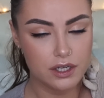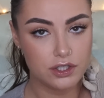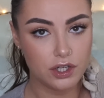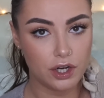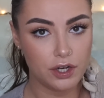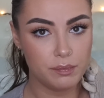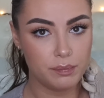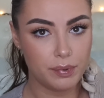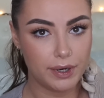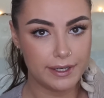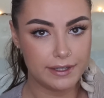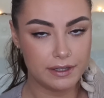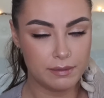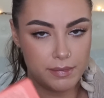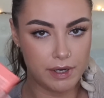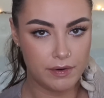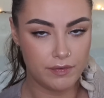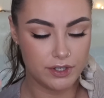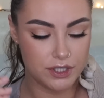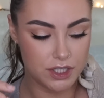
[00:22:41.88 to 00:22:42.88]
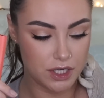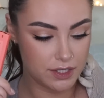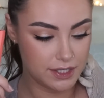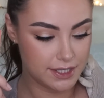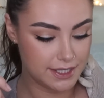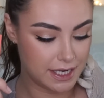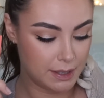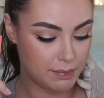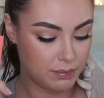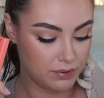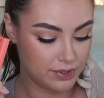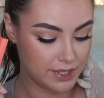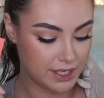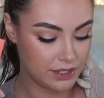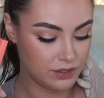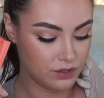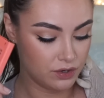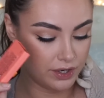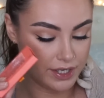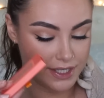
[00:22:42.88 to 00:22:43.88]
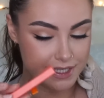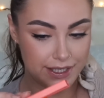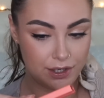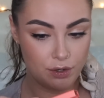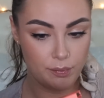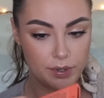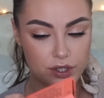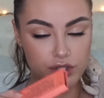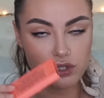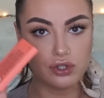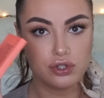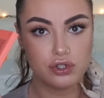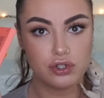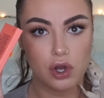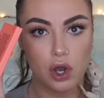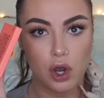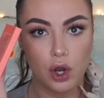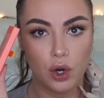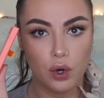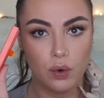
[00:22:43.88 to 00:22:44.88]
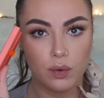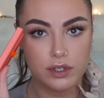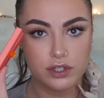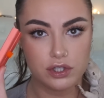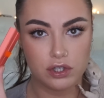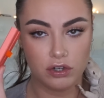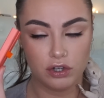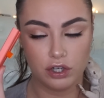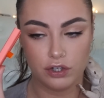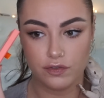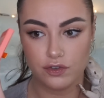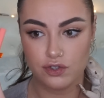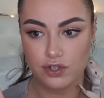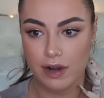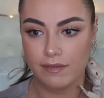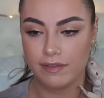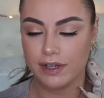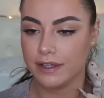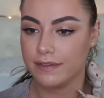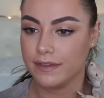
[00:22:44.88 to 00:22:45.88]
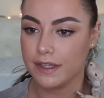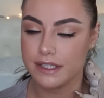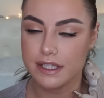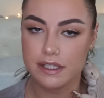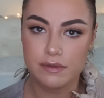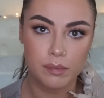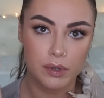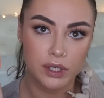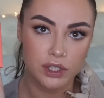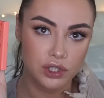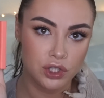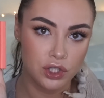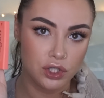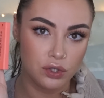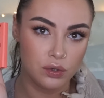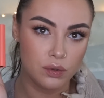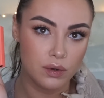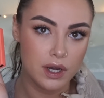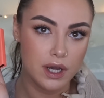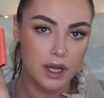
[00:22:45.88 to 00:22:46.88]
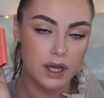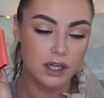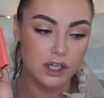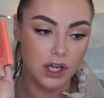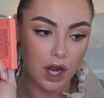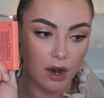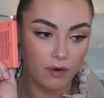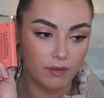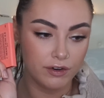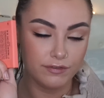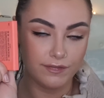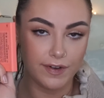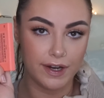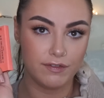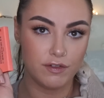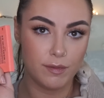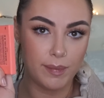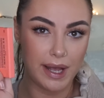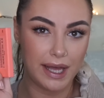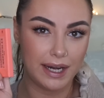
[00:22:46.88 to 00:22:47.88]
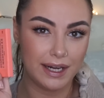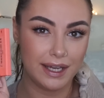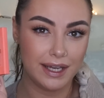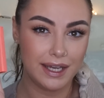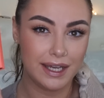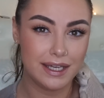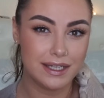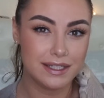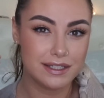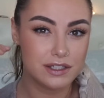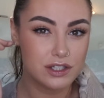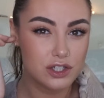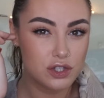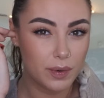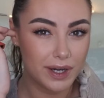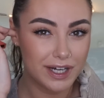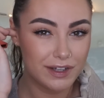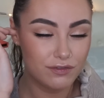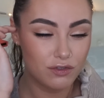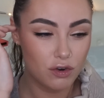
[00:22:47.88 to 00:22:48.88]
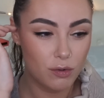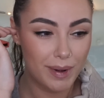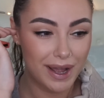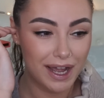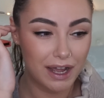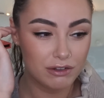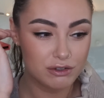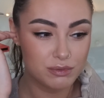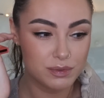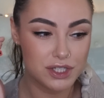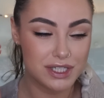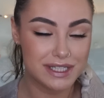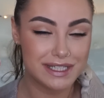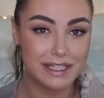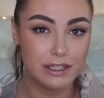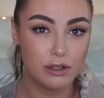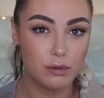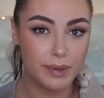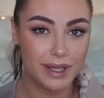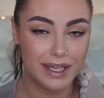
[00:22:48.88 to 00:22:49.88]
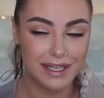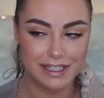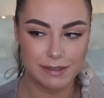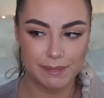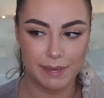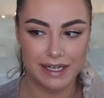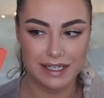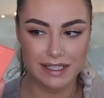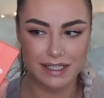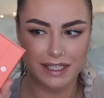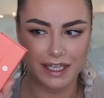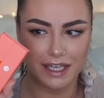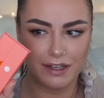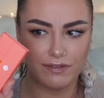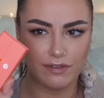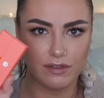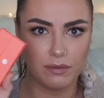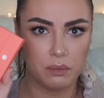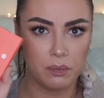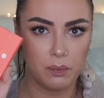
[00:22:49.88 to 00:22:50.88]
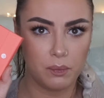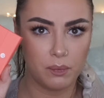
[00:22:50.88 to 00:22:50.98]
Don't break the mirror, don't step on it, not ideal, but so good for travelling. This is my new current favourite palette. It is £24, which is a little bit expensive